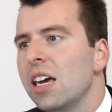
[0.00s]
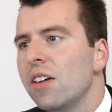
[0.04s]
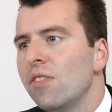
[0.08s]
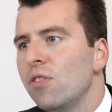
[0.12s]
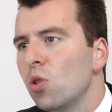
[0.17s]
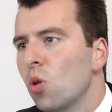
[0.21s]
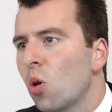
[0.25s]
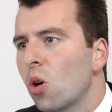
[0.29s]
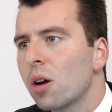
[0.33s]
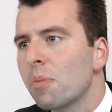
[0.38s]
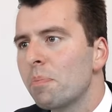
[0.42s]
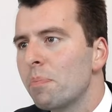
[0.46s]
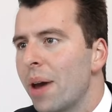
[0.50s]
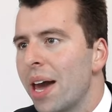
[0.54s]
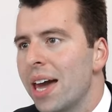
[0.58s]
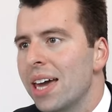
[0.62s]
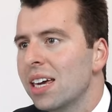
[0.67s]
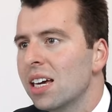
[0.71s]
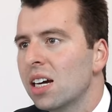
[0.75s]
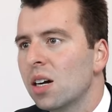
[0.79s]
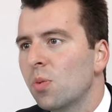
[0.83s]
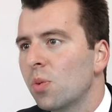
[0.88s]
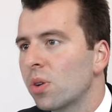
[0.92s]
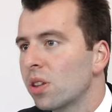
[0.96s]
If you are
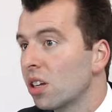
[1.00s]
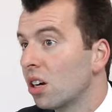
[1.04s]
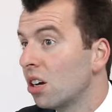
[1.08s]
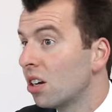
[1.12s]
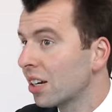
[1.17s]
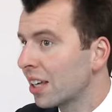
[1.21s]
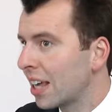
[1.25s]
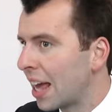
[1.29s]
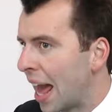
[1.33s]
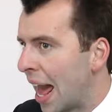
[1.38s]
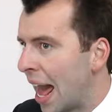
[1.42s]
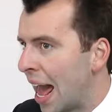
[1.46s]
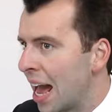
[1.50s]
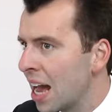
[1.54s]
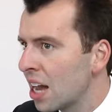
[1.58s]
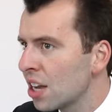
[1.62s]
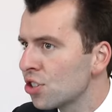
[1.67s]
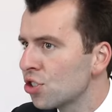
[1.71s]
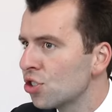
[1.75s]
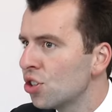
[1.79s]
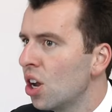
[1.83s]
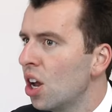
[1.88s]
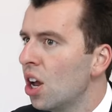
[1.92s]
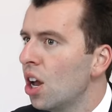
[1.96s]
paying with all
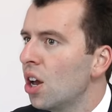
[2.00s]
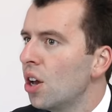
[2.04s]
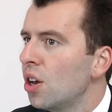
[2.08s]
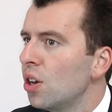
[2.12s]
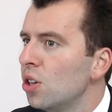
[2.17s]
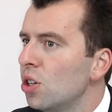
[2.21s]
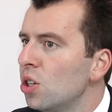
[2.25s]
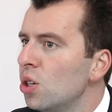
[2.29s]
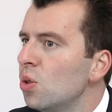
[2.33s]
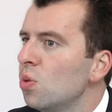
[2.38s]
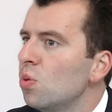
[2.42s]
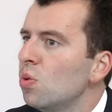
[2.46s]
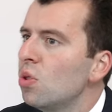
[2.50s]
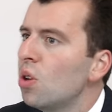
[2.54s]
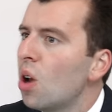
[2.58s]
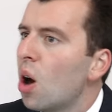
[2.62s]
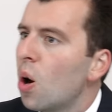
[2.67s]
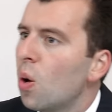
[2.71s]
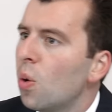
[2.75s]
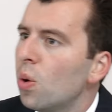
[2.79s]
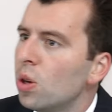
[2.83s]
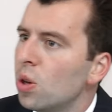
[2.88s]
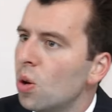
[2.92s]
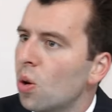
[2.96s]
cash, you
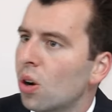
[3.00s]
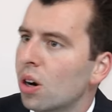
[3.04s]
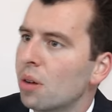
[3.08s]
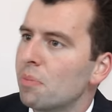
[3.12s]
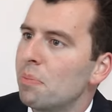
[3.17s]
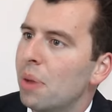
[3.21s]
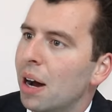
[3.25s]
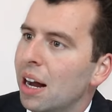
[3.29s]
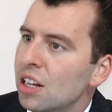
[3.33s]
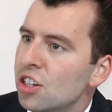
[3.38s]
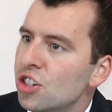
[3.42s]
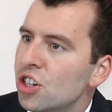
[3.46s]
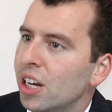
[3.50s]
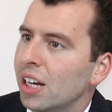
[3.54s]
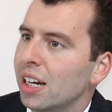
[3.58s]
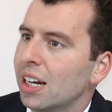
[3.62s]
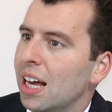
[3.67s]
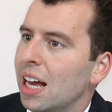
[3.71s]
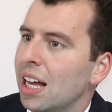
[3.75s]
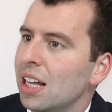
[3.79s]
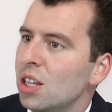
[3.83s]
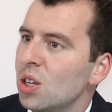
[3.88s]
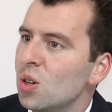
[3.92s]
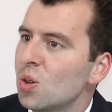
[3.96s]
know your
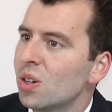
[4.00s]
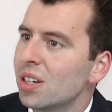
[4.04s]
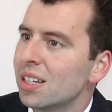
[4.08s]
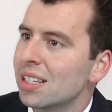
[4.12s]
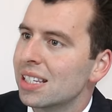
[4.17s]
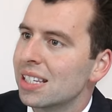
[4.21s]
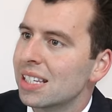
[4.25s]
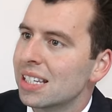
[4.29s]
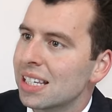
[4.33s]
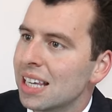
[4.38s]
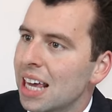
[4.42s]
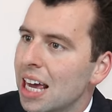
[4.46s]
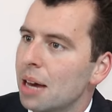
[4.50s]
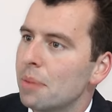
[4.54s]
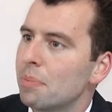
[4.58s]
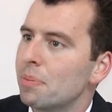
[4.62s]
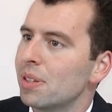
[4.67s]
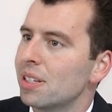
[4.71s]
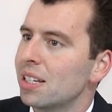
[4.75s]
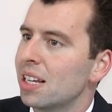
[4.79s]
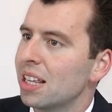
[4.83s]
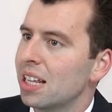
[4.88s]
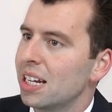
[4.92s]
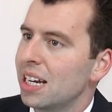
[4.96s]
budget and you can
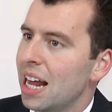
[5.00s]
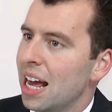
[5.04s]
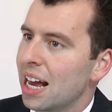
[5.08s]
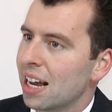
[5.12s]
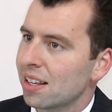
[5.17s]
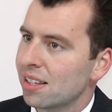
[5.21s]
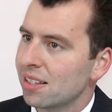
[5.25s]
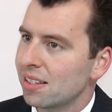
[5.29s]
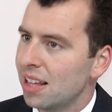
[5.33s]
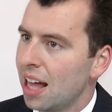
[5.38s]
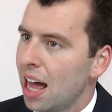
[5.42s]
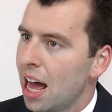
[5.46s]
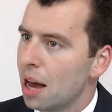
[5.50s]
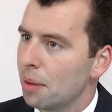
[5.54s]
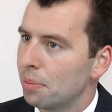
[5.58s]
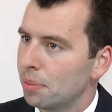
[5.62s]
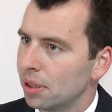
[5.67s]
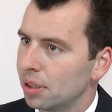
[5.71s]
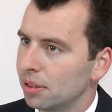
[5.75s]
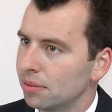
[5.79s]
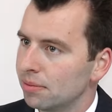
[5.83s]
skip to the next step.